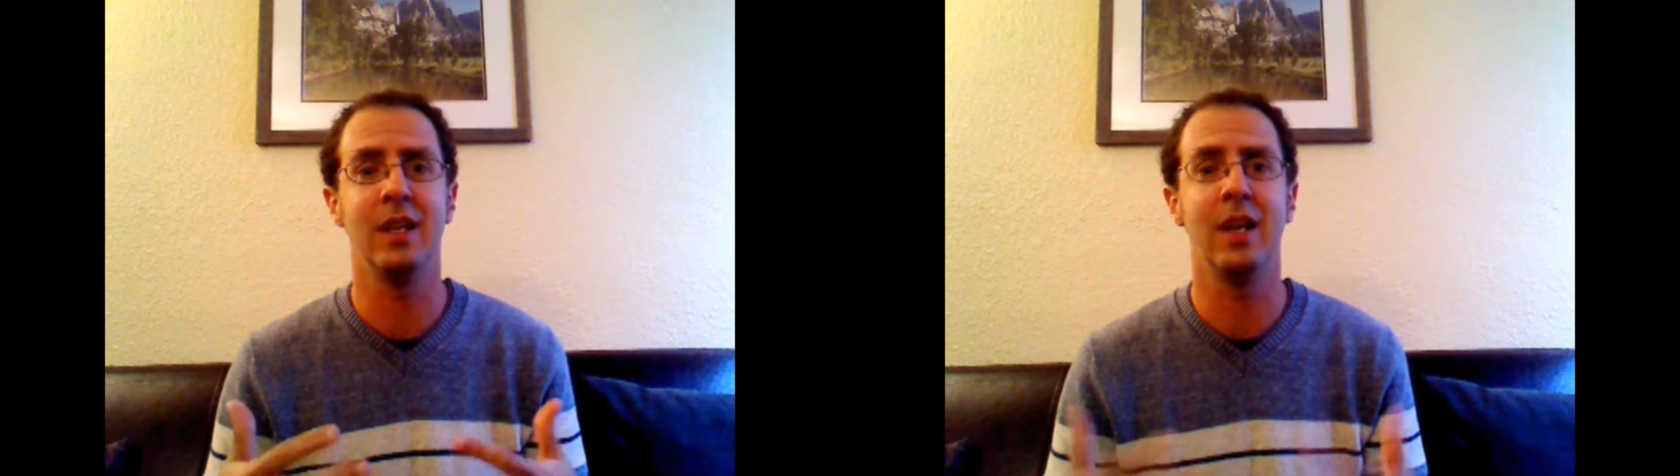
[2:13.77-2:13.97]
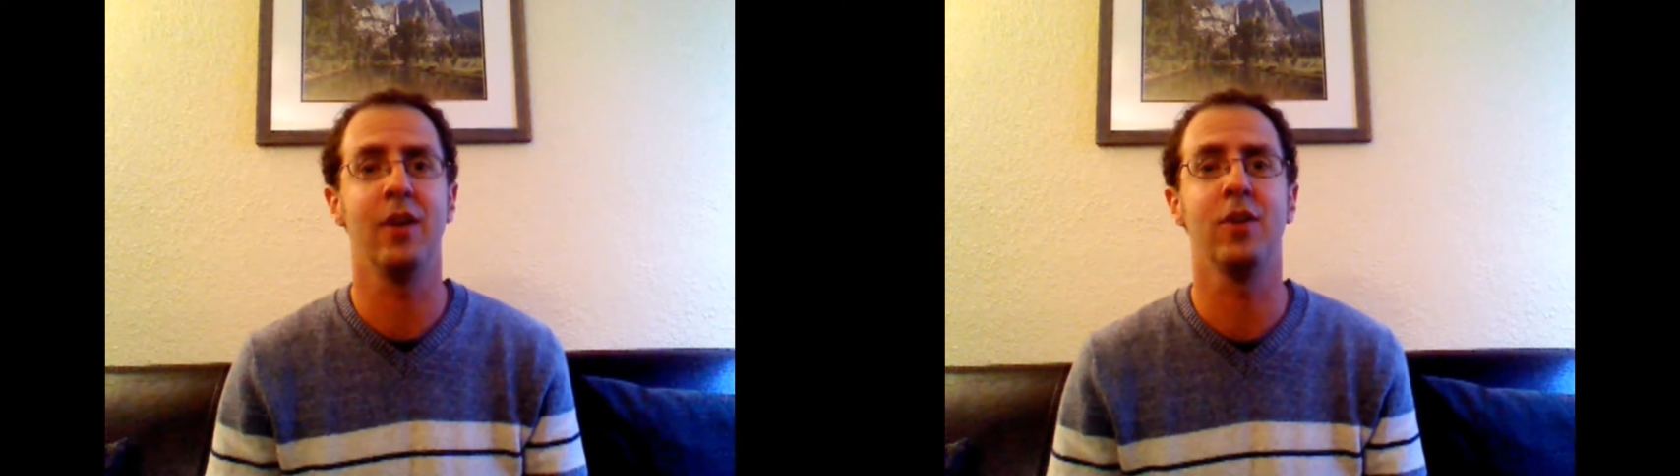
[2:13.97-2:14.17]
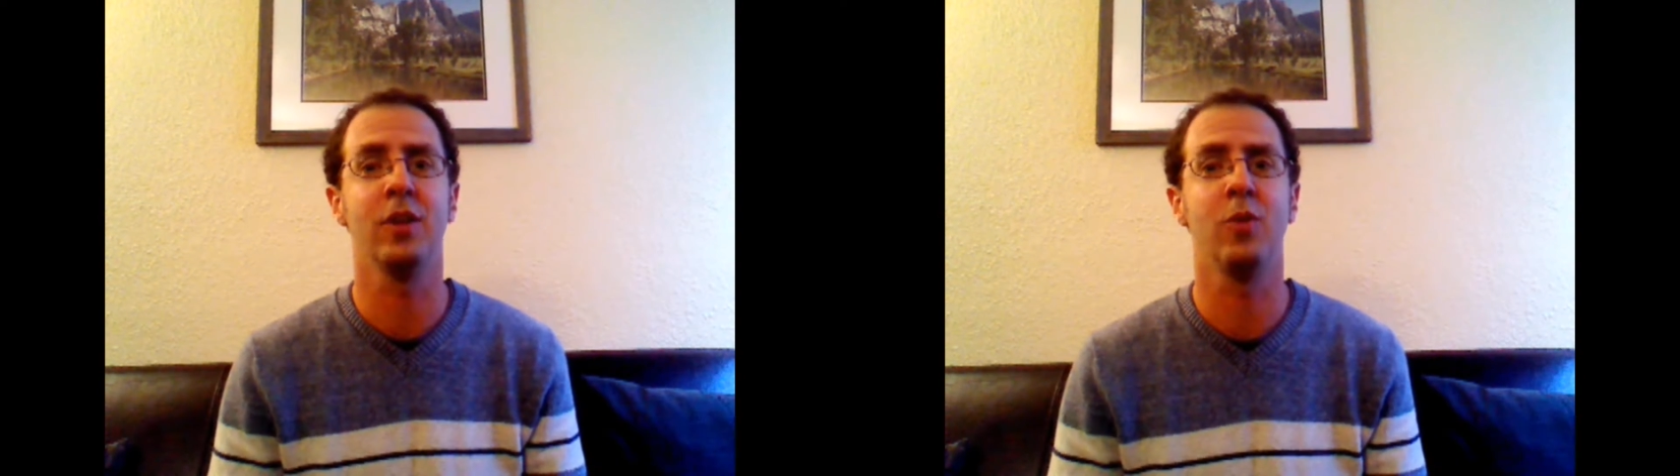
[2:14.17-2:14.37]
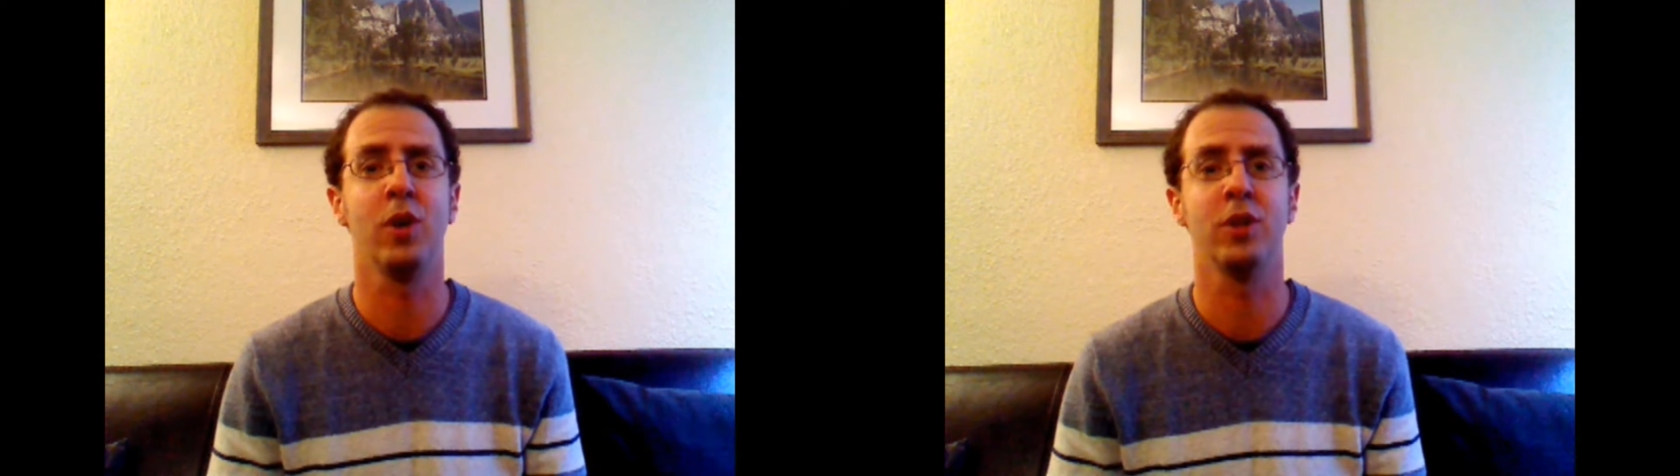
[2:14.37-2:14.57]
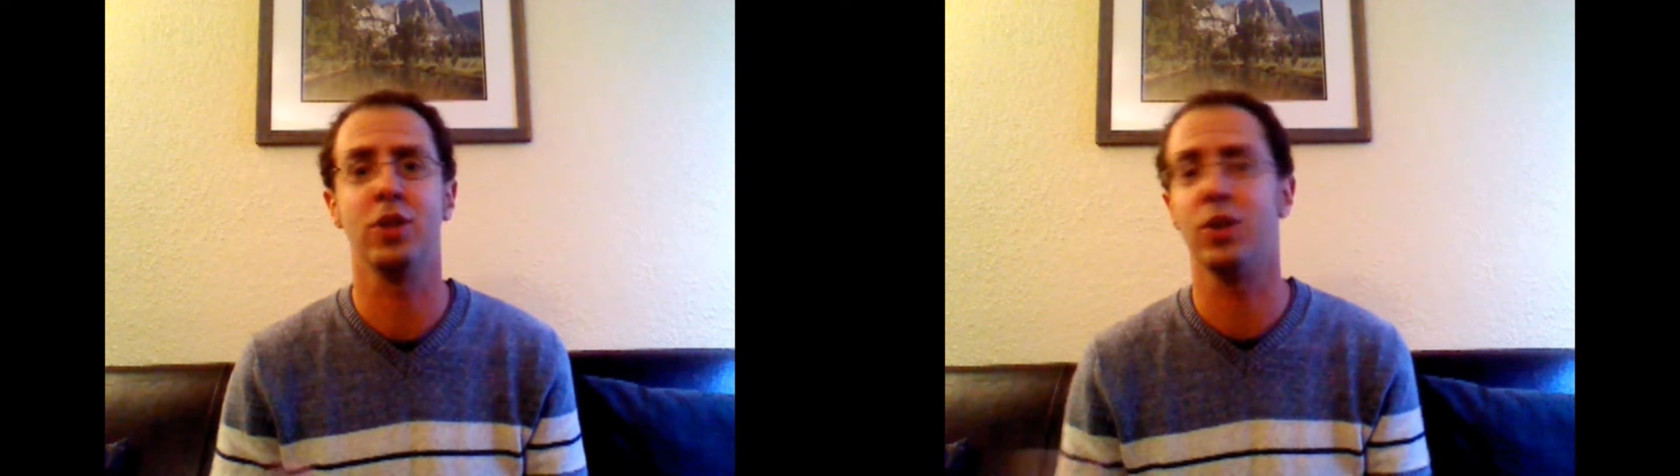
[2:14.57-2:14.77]
inherently
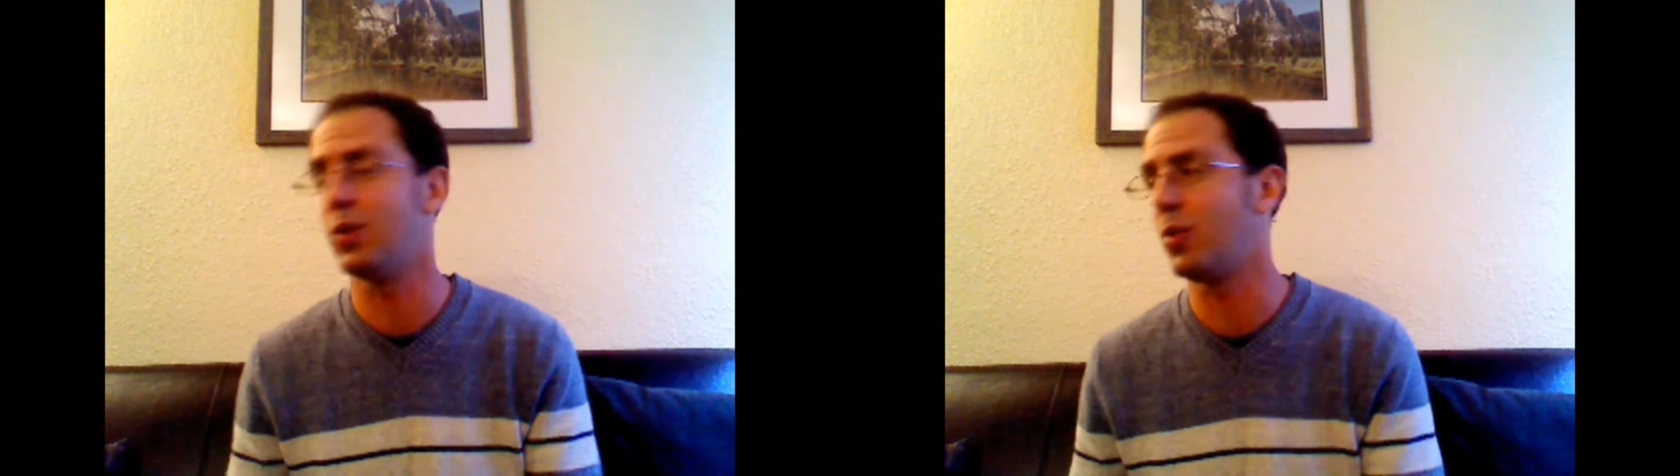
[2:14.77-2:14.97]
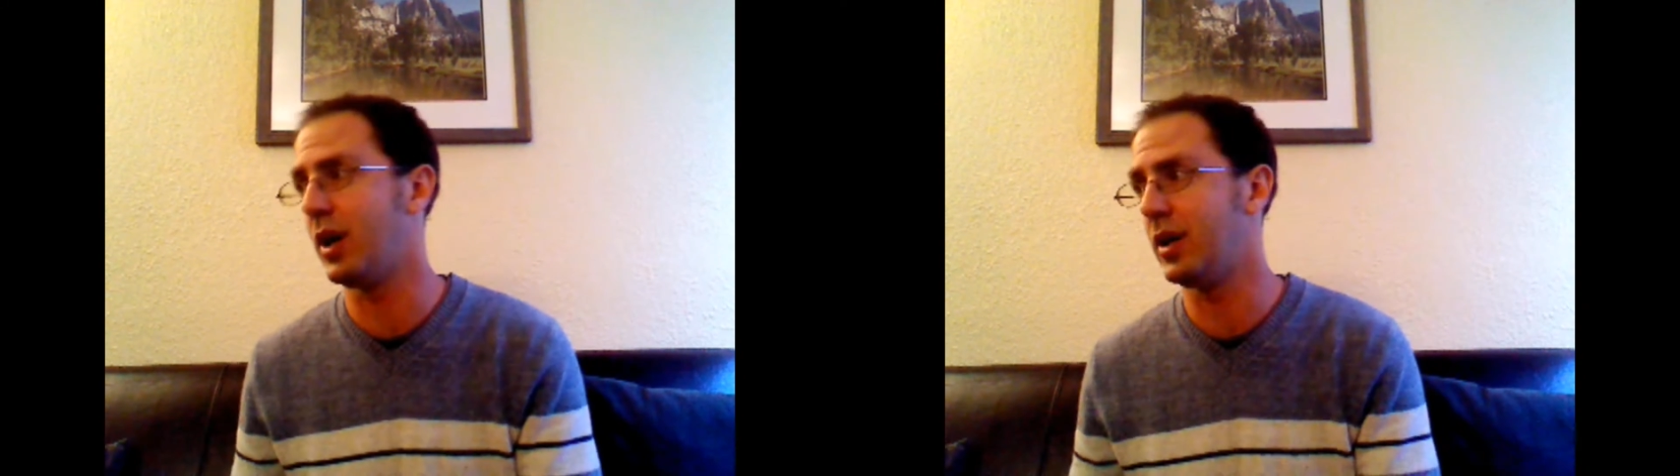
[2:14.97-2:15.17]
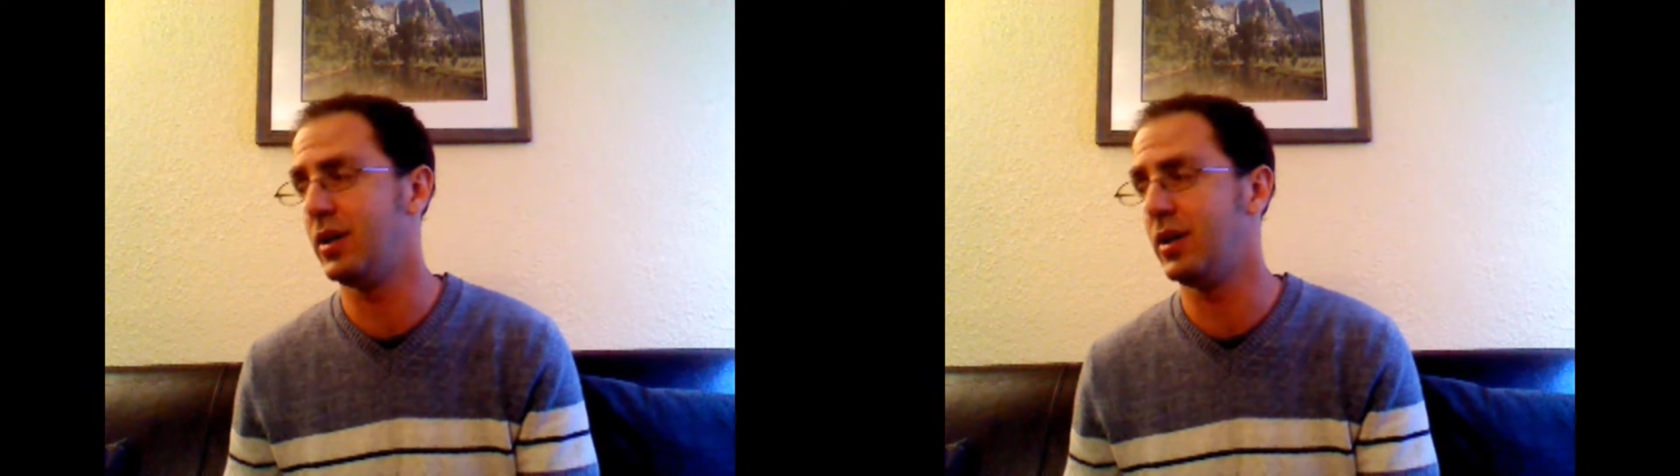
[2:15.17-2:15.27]
want to turn away.